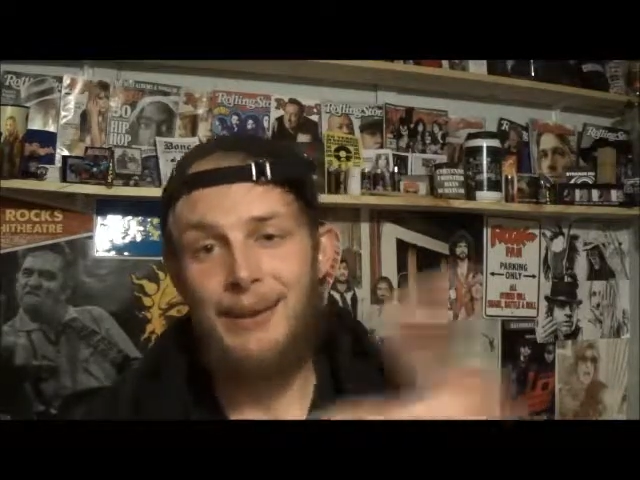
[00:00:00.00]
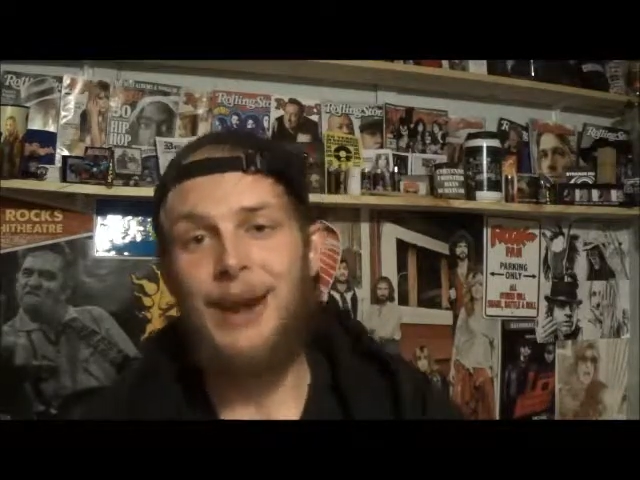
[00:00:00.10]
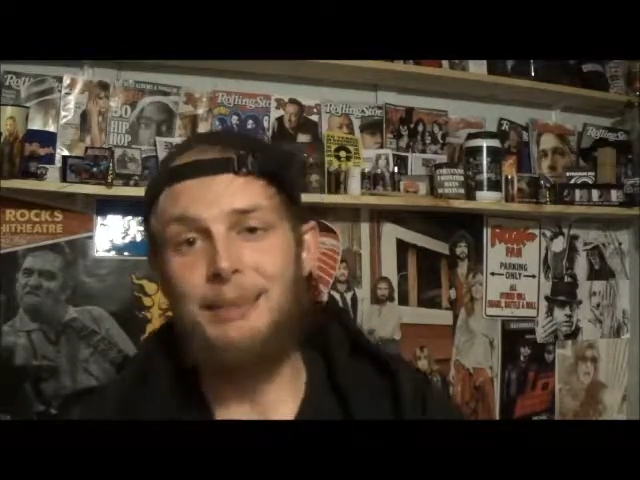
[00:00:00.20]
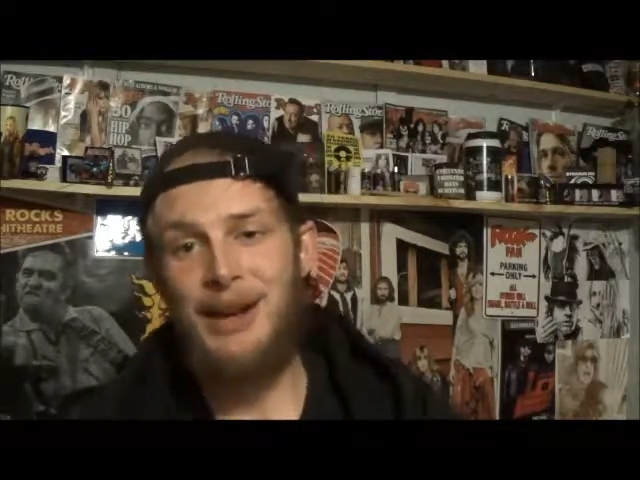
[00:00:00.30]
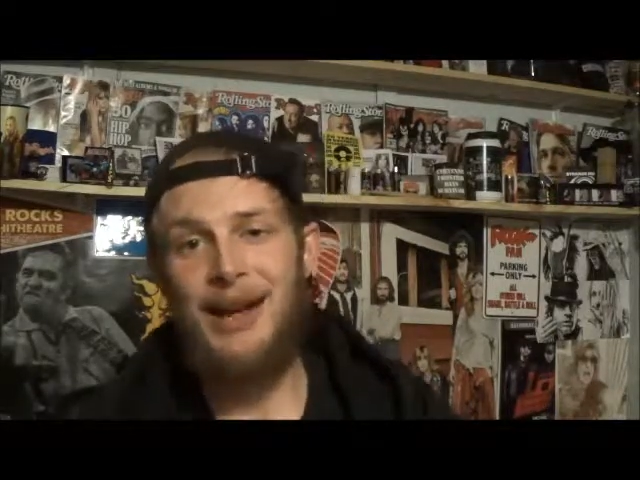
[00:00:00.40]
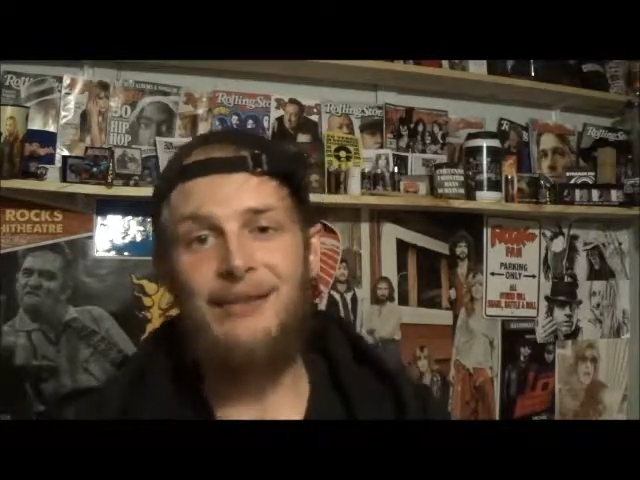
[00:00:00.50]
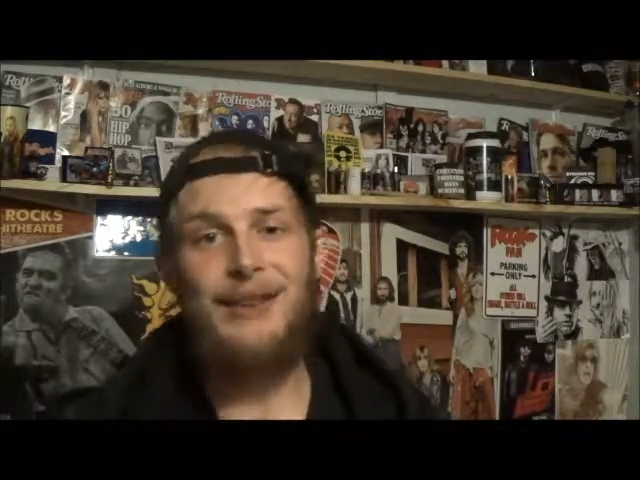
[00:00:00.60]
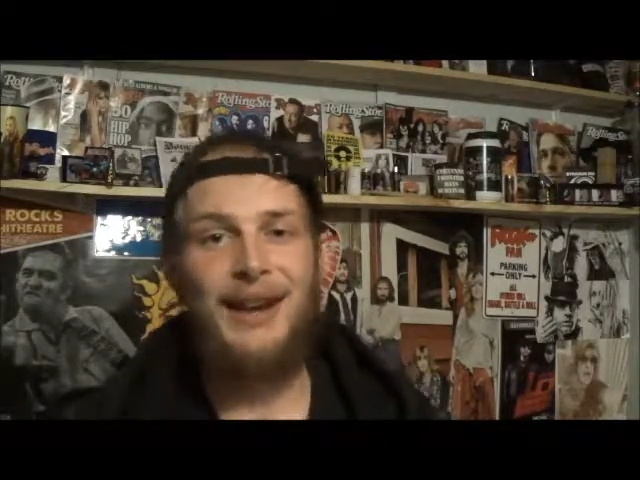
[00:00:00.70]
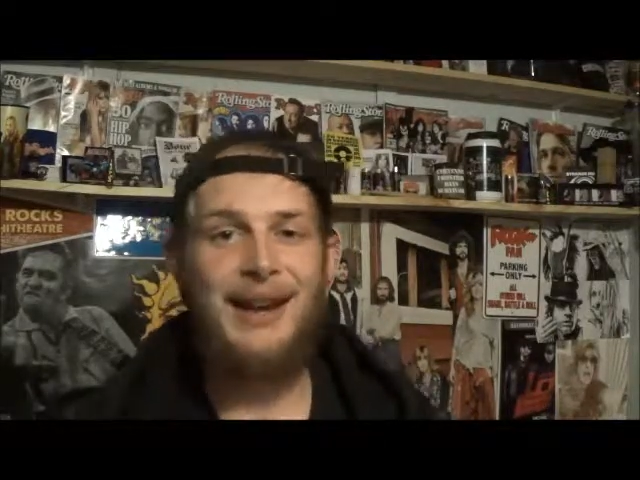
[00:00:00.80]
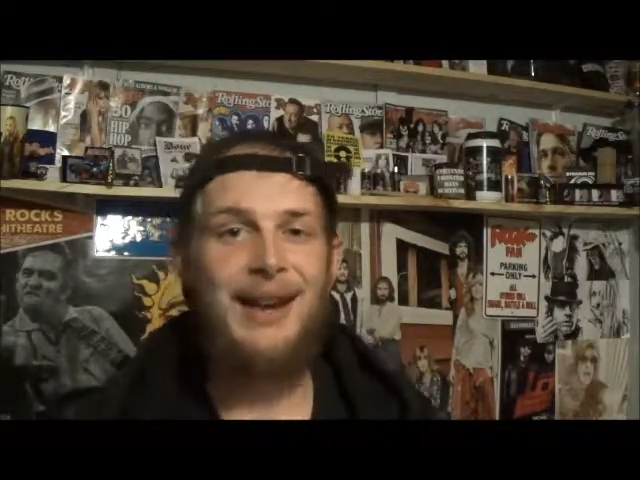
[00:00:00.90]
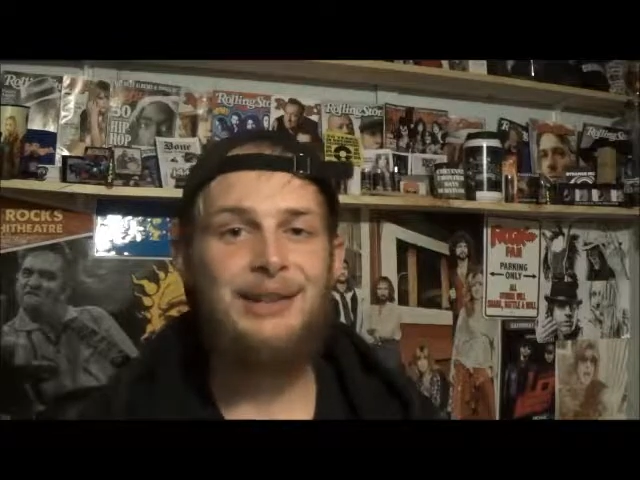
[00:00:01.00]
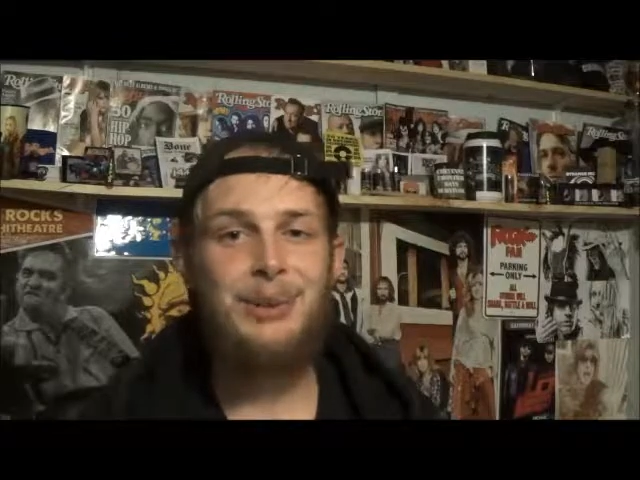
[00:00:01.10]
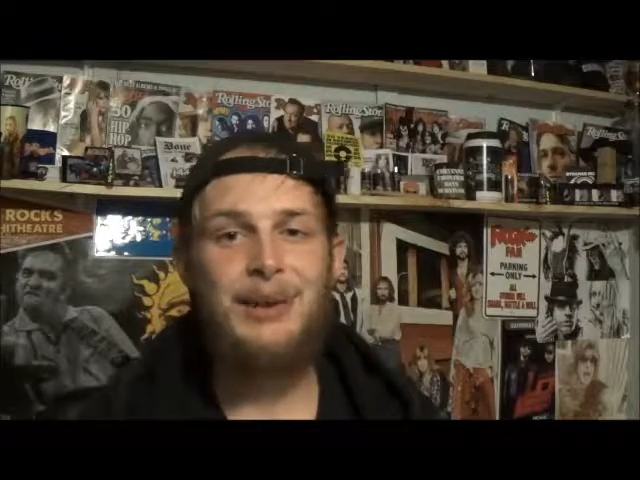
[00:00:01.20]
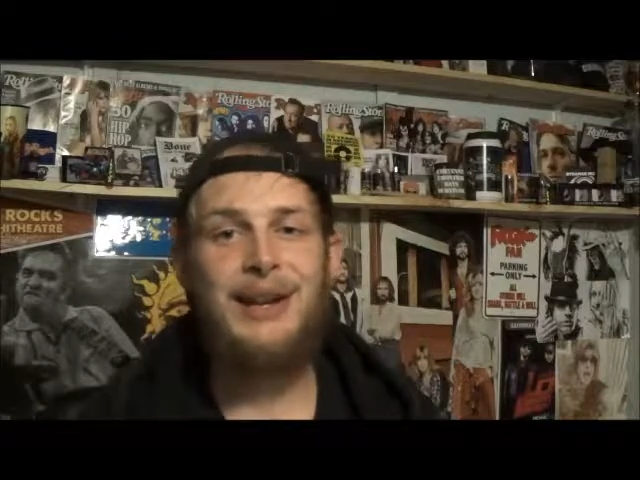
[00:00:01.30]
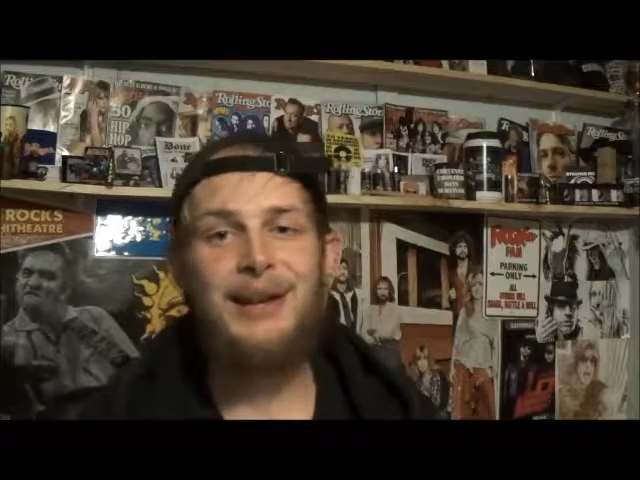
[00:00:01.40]
I'm going to have a kick-ass
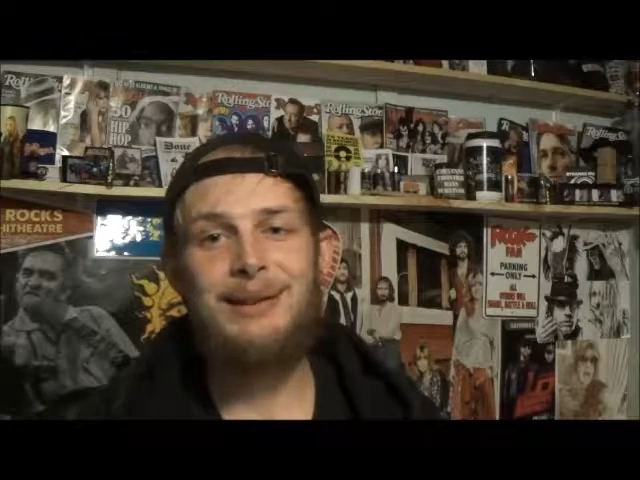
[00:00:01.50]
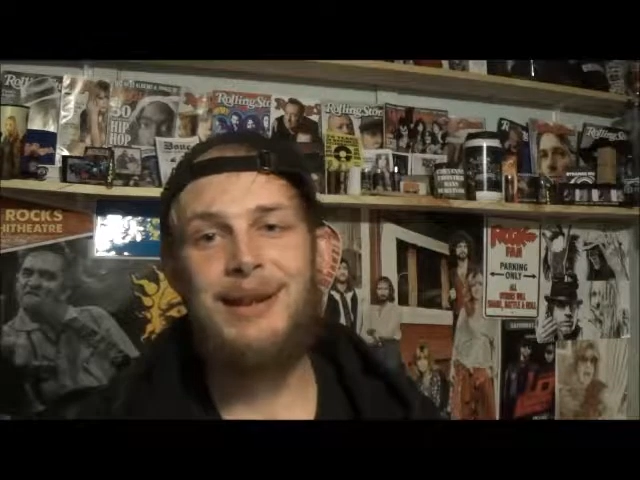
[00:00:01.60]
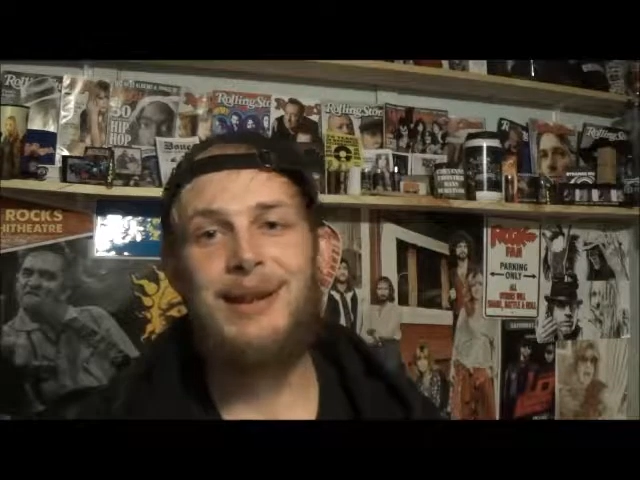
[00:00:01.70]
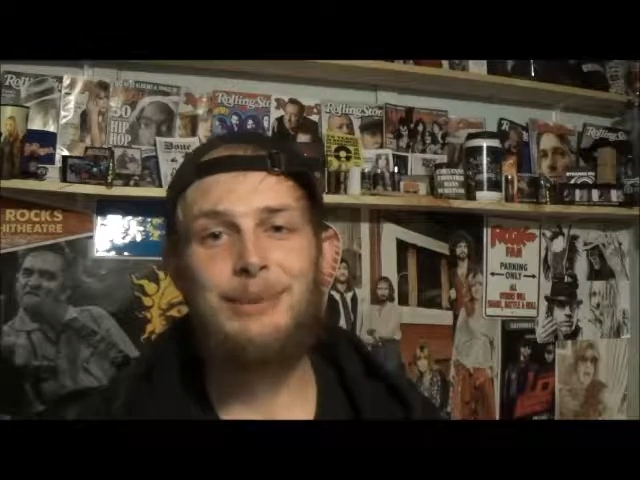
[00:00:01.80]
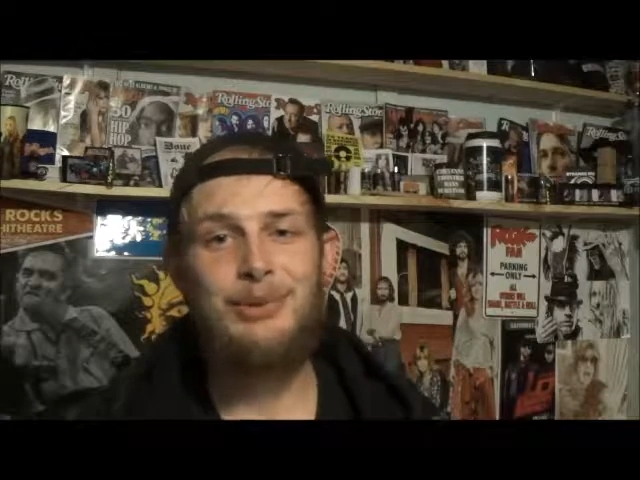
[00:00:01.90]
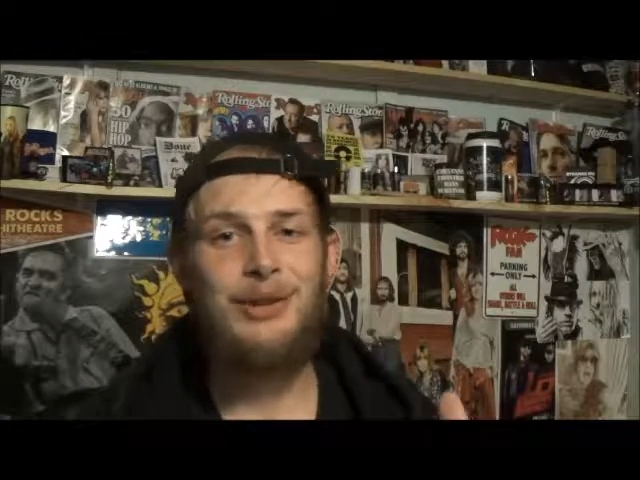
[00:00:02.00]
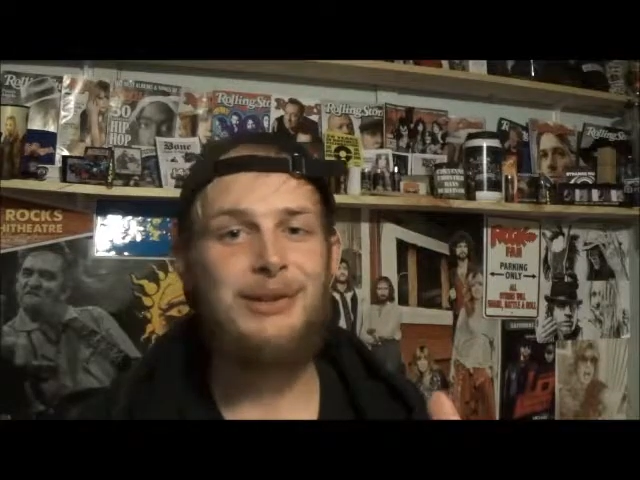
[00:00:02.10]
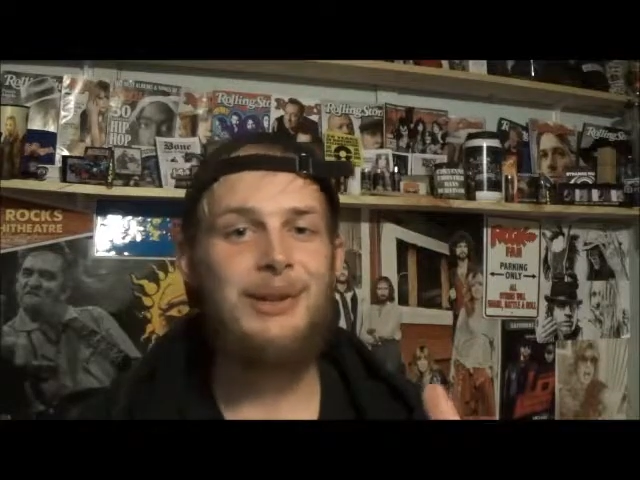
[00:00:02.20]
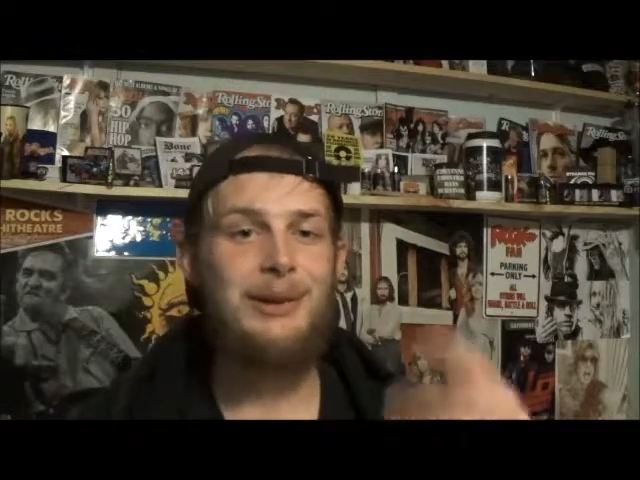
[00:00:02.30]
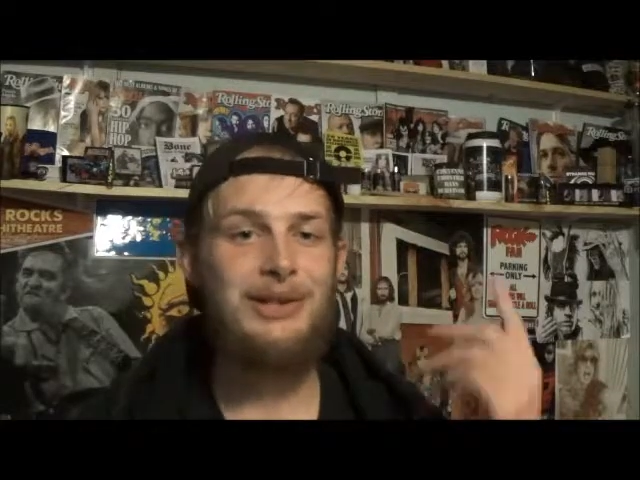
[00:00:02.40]
2018, I'm sure, too.